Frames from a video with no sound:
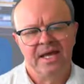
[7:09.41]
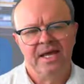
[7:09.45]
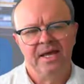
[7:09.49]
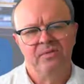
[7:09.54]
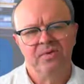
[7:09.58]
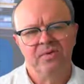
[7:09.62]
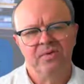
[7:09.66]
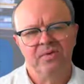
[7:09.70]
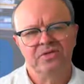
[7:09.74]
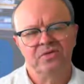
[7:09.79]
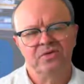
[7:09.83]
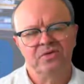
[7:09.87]

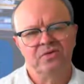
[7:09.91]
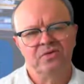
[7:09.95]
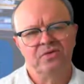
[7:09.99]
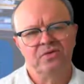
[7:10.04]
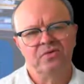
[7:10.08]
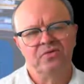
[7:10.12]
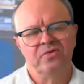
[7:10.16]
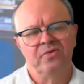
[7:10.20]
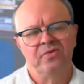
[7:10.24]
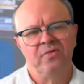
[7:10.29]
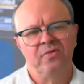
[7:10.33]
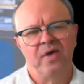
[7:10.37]
We
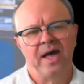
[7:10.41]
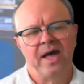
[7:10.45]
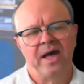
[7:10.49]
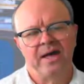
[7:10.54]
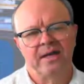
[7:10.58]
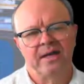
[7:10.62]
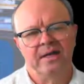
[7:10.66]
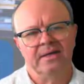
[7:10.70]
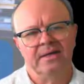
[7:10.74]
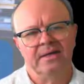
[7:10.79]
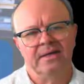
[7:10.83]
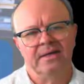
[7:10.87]
saw
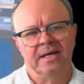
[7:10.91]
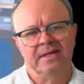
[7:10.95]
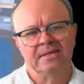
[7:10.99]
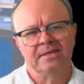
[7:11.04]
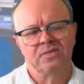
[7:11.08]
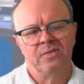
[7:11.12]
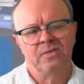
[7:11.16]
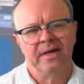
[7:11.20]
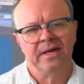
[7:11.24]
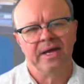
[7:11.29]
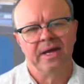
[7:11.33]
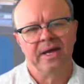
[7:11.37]
last
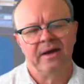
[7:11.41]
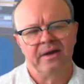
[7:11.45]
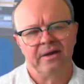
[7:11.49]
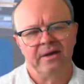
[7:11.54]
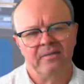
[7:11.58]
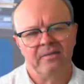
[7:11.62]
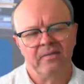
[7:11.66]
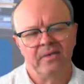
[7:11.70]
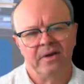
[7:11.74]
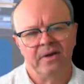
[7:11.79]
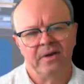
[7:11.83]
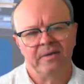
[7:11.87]
week
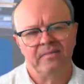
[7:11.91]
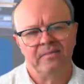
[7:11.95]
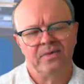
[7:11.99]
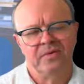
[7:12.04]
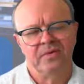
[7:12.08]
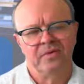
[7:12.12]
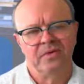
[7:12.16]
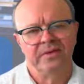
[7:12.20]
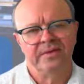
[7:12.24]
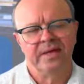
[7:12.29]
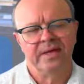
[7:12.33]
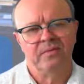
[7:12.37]
what I'm
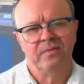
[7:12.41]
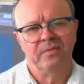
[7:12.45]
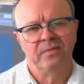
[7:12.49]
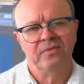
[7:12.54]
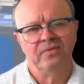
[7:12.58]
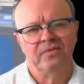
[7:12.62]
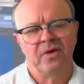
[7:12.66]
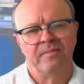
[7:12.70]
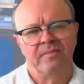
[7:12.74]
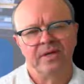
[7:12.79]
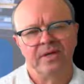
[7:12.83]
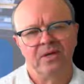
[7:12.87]
doing that with
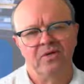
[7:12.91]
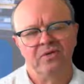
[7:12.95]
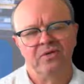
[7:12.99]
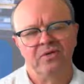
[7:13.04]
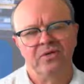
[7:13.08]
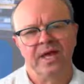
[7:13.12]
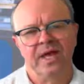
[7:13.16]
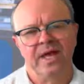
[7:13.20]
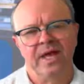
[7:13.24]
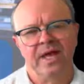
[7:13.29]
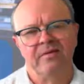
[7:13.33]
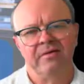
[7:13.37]
Ryman
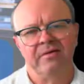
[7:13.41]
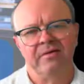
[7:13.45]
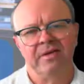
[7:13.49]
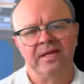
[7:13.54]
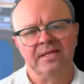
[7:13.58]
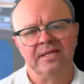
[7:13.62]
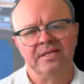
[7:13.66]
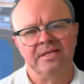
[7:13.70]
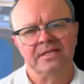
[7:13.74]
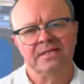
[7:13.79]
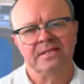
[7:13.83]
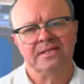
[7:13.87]
Healthcare and
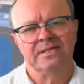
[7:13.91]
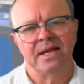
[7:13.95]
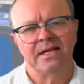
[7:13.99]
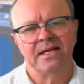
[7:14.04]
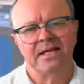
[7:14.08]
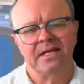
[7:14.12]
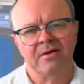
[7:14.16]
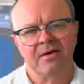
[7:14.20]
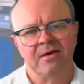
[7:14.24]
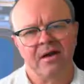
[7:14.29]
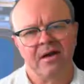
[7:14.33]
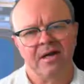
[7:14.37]
in the
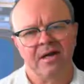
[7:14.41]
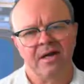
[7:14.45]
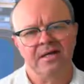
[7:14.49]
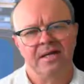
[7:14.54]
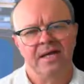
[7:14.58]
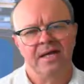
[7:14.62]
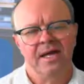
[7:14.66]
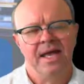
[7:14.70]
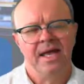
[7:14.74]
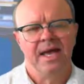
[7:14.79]
study guide,